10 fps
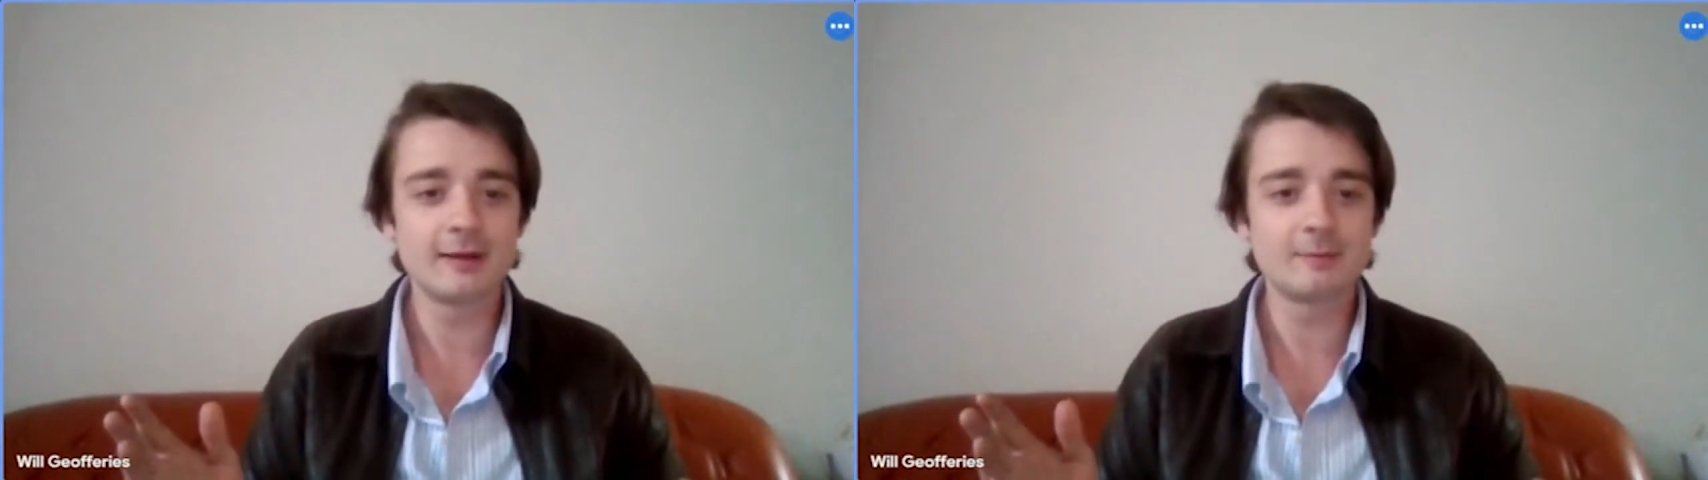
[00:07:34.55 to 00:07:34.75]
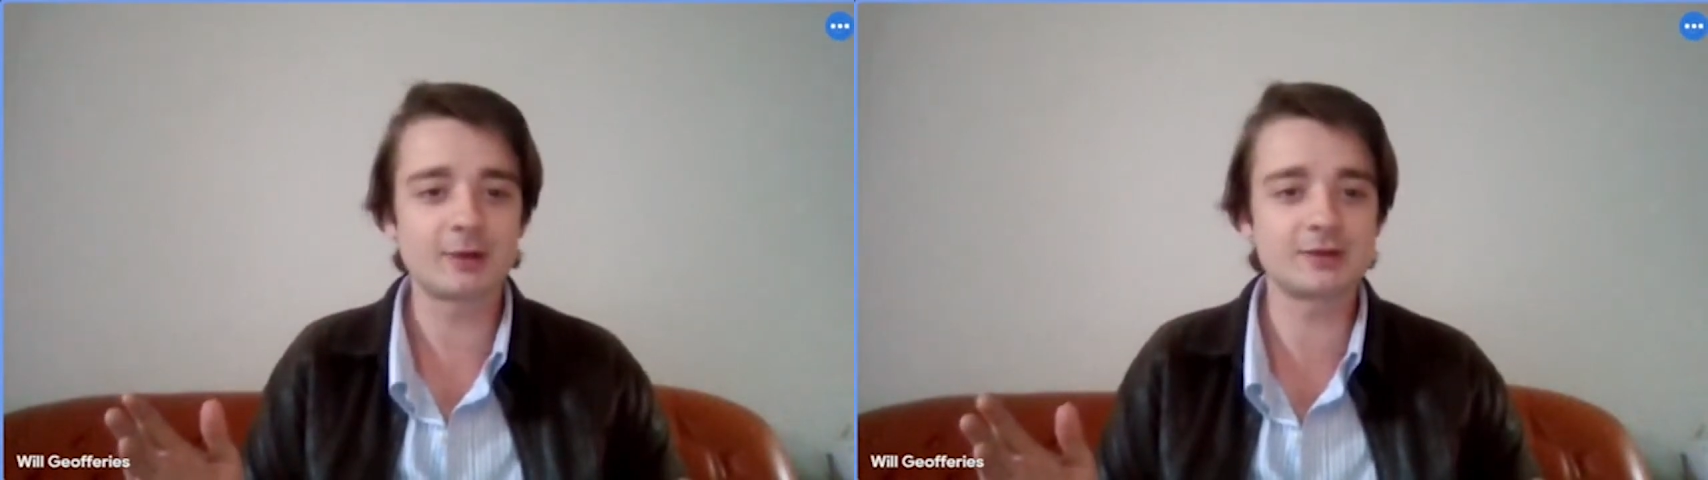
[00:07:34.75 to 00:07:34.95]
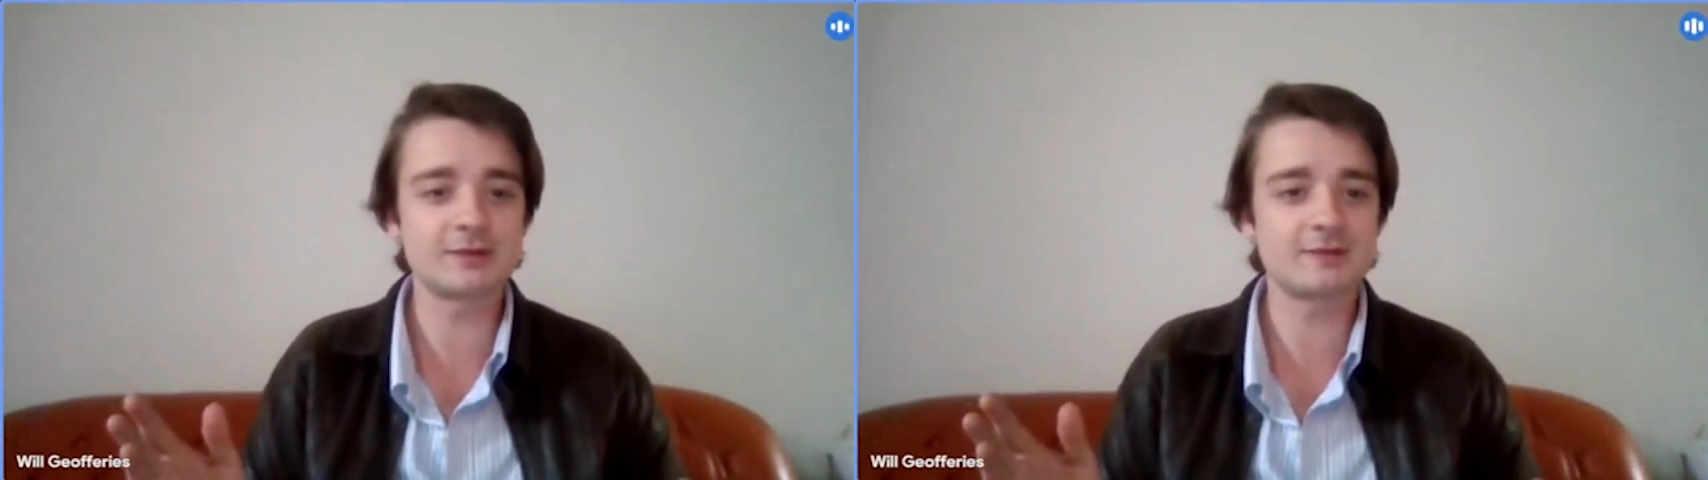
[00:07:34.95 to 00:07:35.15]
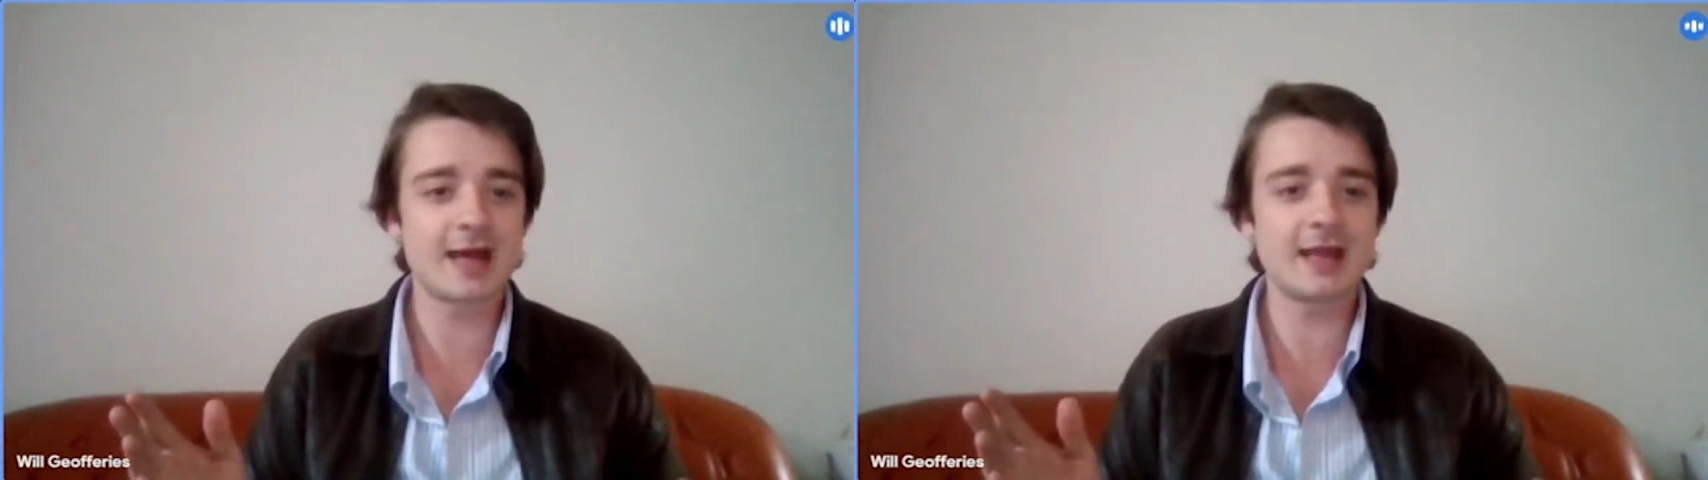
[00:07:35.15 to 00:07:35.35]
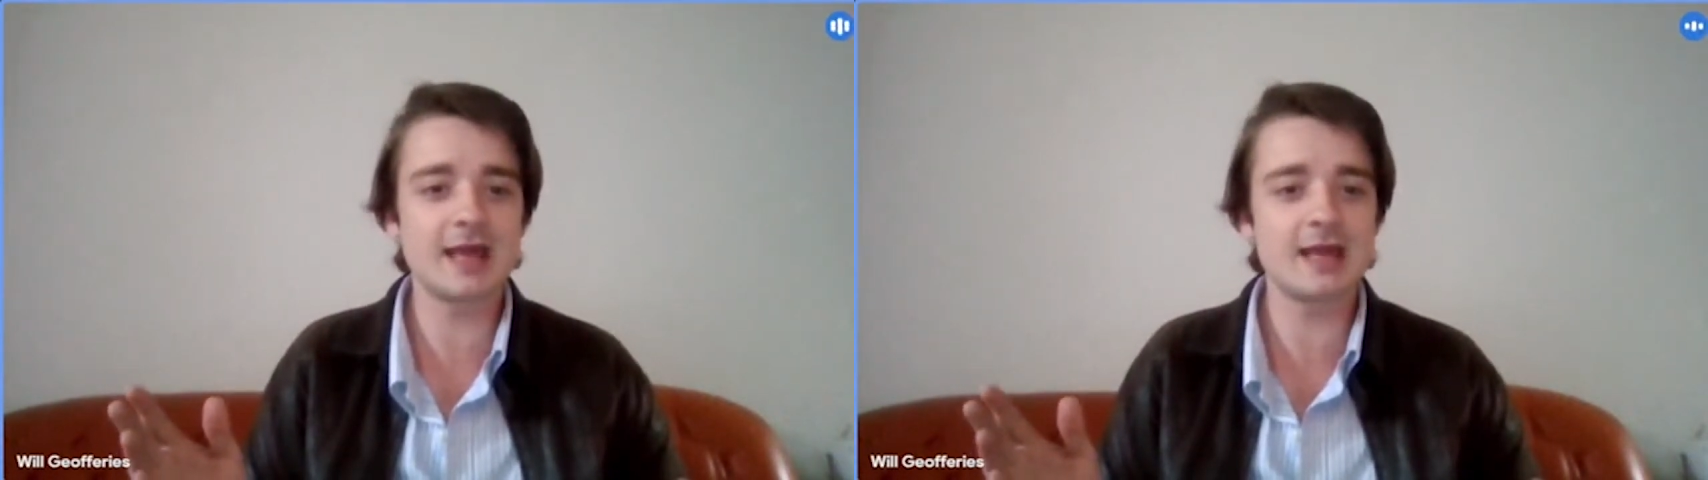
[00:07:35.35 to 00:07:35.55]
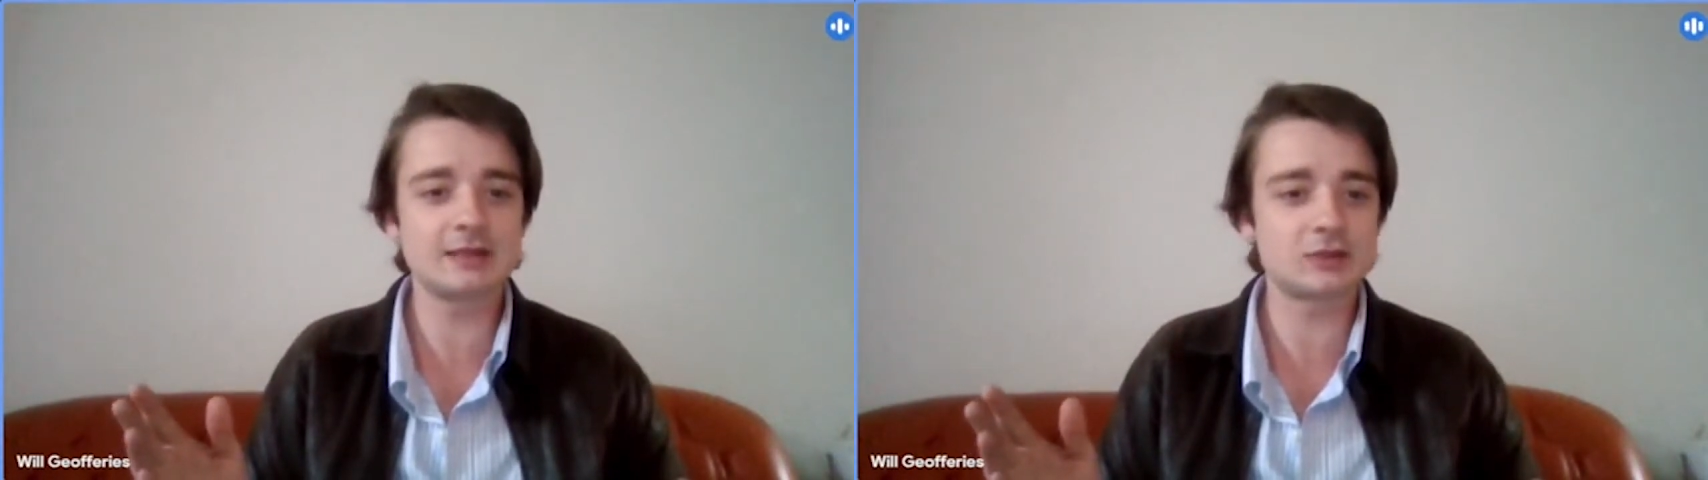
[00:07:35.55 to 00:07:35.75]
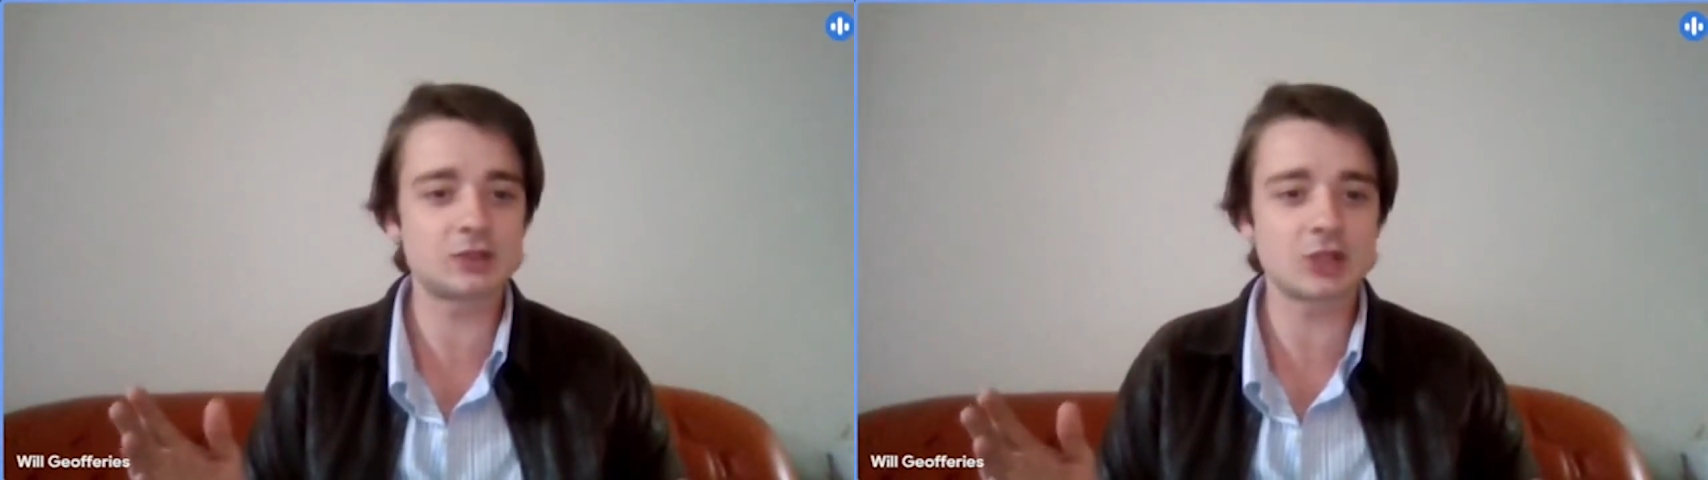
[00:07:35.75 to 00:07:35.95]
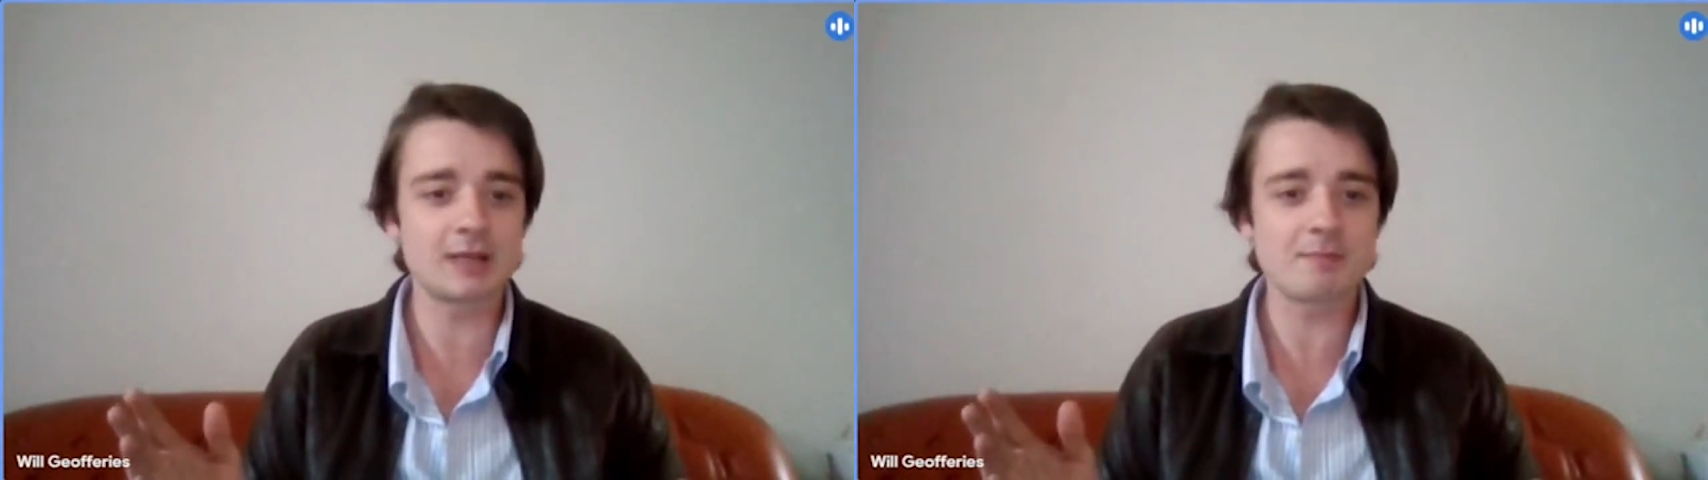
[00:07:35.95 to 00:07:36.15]
because of that
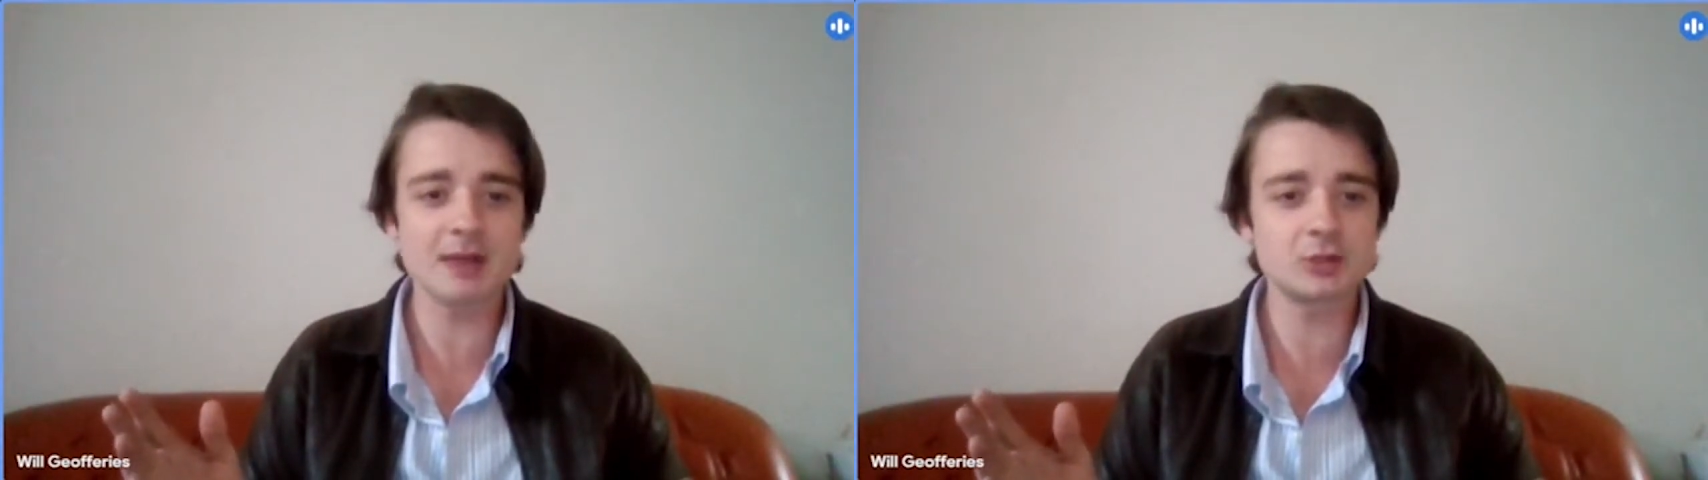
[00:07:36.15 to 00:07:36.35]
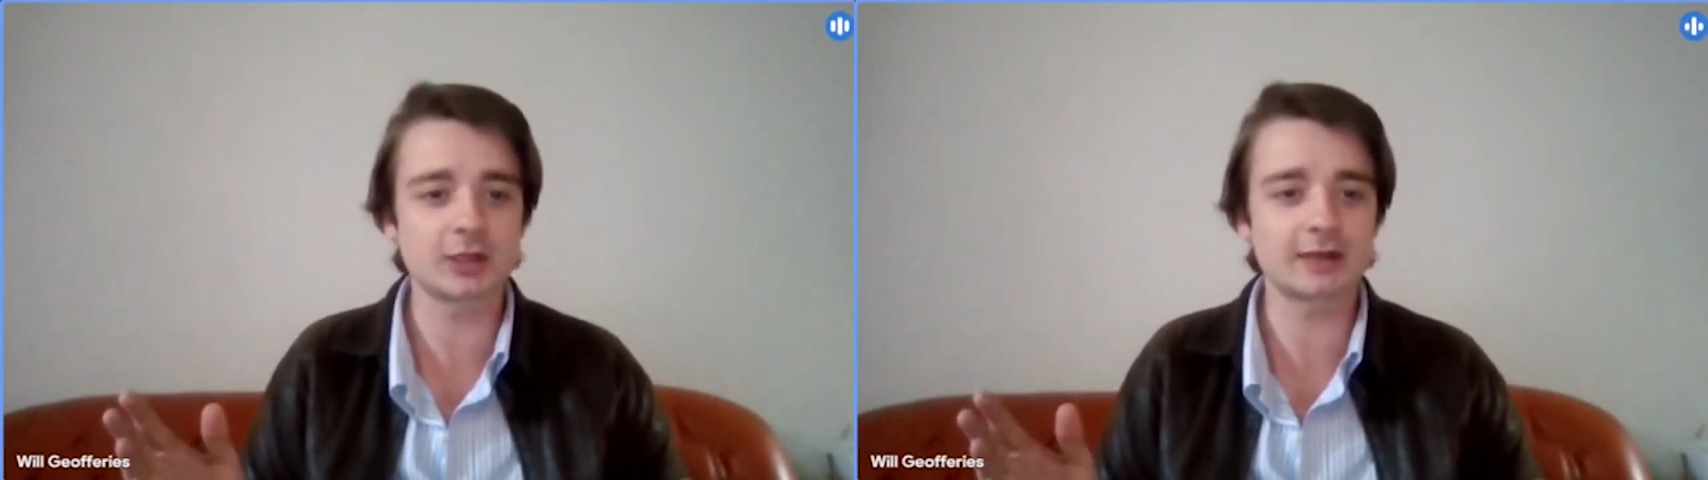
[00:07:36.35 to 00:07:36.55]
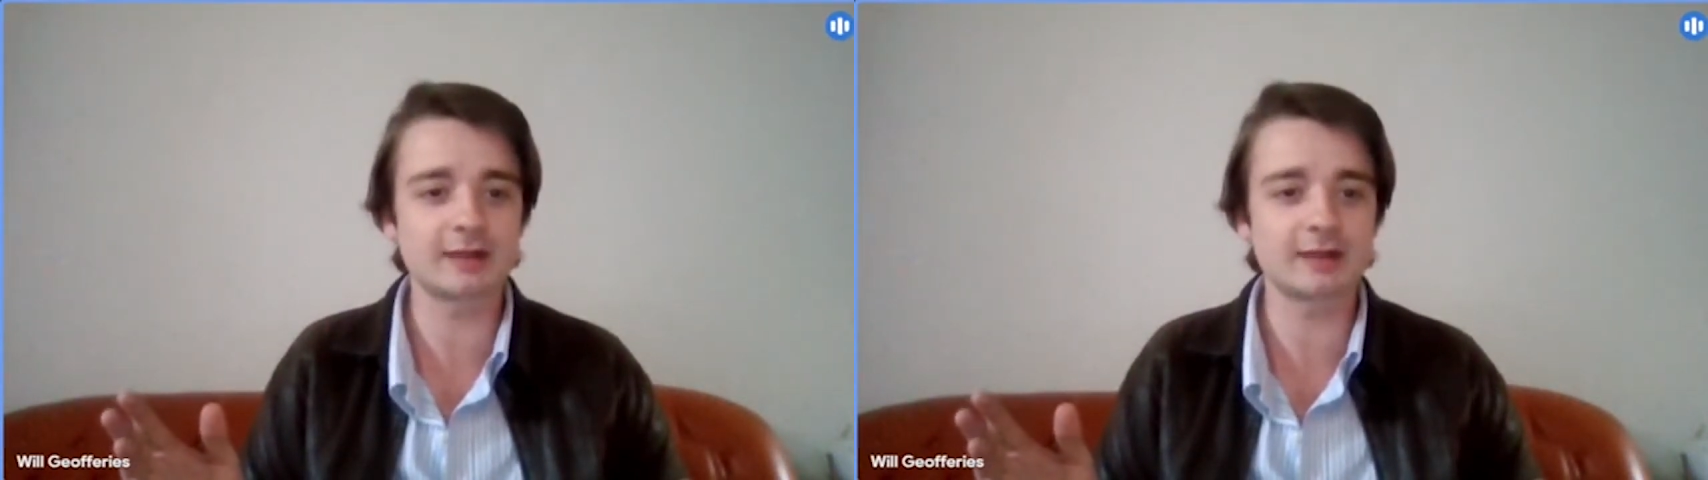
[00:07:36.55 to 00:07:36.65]
ESG metric